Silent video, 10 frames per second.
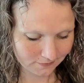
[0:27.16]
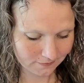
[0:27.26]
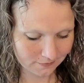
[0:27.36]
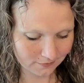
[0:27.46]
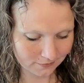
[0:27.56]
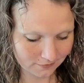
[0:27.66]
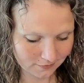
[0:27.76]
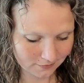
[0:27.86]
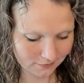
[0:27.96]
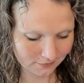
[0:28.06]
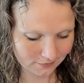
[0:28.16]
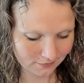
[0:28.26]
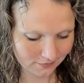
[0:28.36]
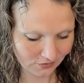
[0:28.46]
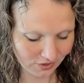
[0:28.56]
Hmm.
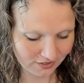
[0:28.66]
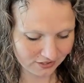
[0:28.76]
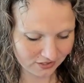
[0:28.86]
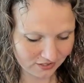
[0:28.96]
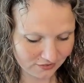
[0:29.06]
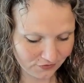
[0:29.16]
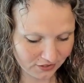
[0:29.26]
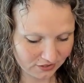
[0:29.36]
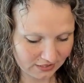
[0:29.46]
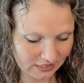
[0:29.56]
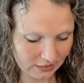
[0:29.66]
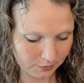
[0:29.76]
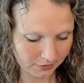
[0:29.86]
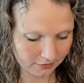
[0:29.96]
Wow, there's it feels deep.